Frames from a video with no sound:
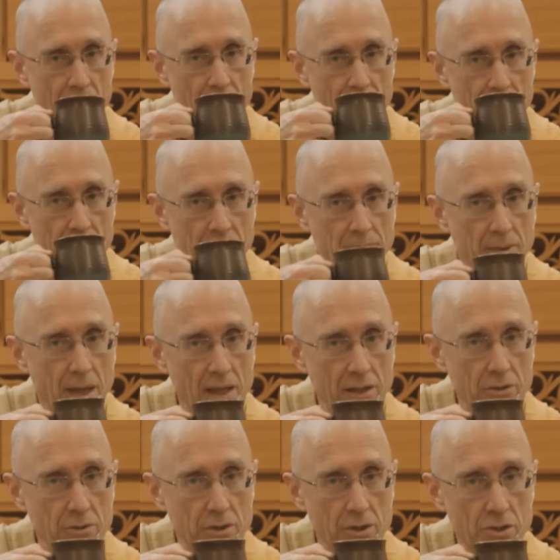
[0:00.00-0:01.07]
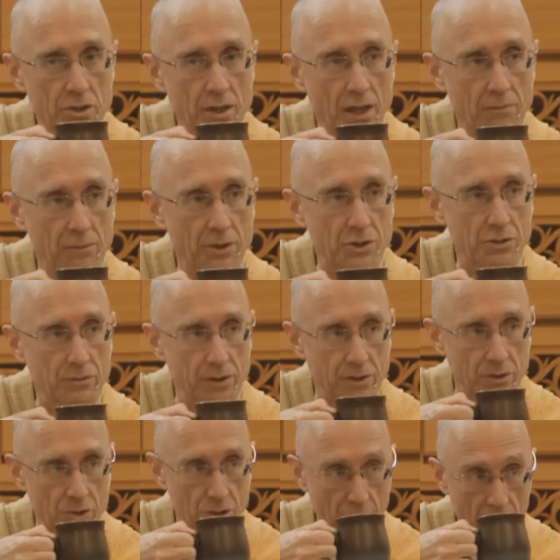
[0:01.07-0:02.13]
from the Pali tradition? How much of it is
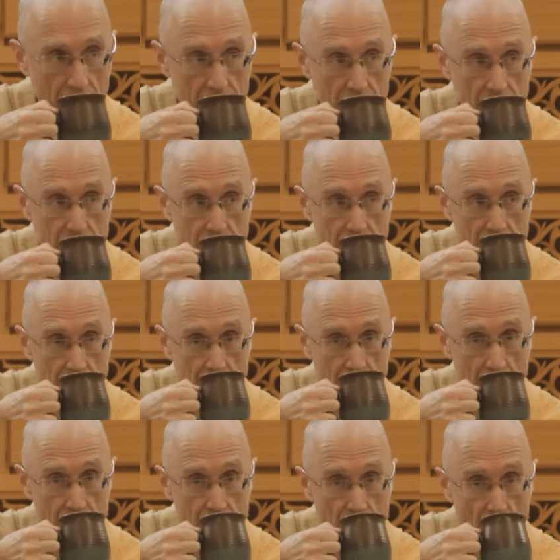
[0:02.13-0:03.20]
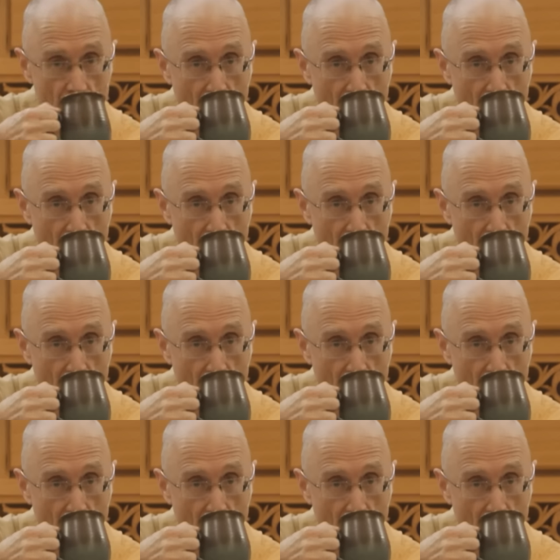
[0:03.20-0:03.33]
Chinese culture